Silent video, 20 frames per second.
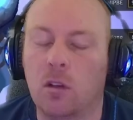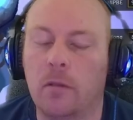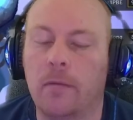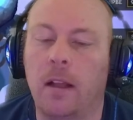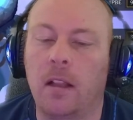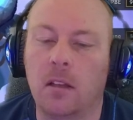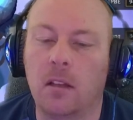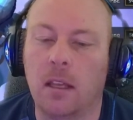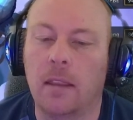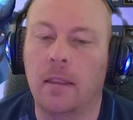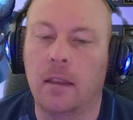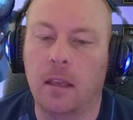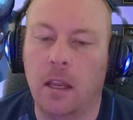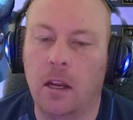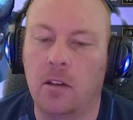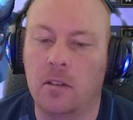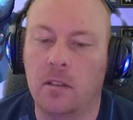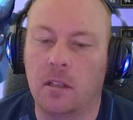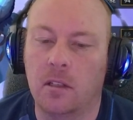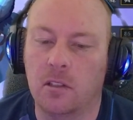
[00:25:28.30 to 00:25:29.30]
if I look at the
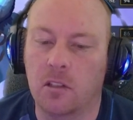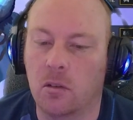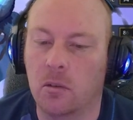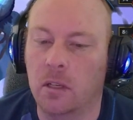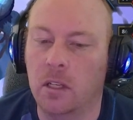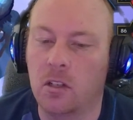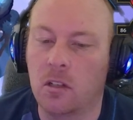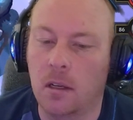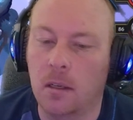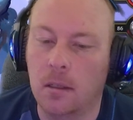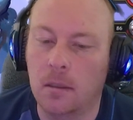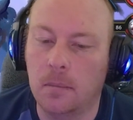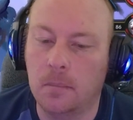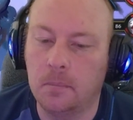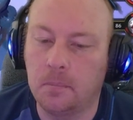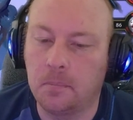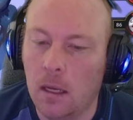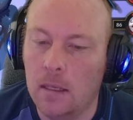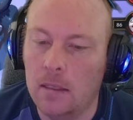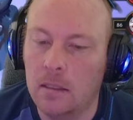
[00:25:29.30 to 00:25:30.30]
carousel screenshot,
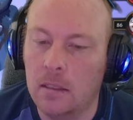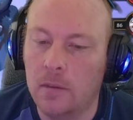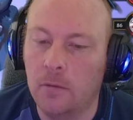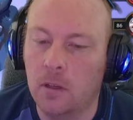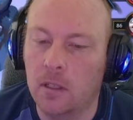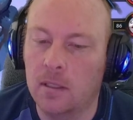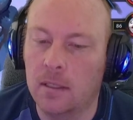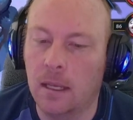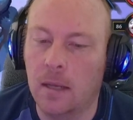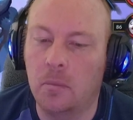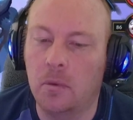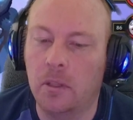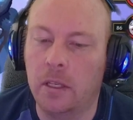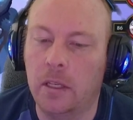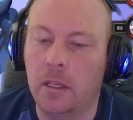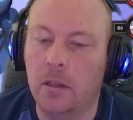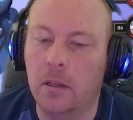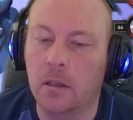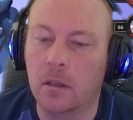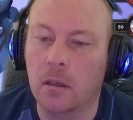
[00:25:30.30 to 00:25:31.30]
I see, for example,
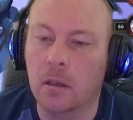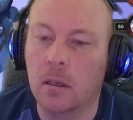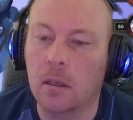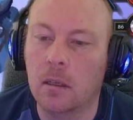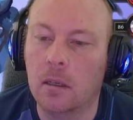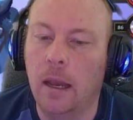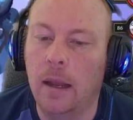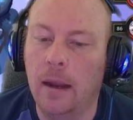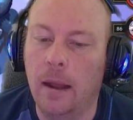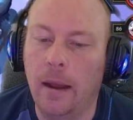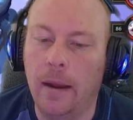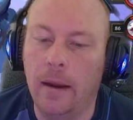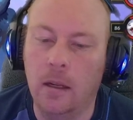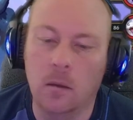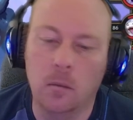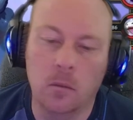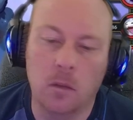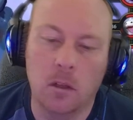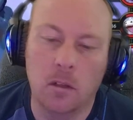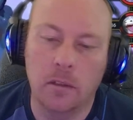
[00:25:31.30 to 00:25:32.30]
here an
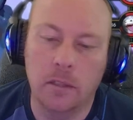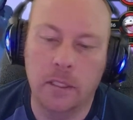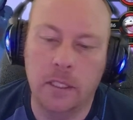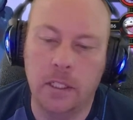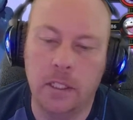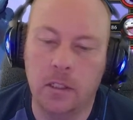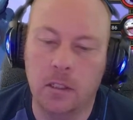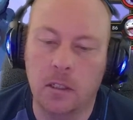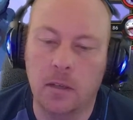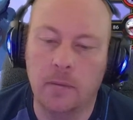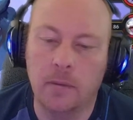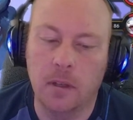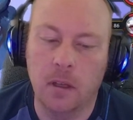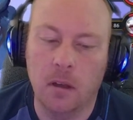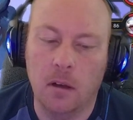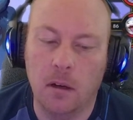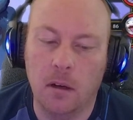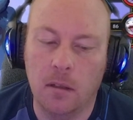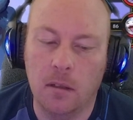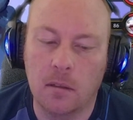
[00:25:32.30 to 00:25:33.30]
item called Tear of the
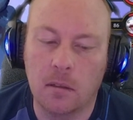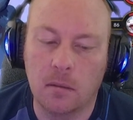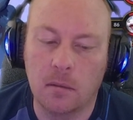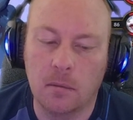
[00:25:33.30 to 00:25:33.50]
Goddess.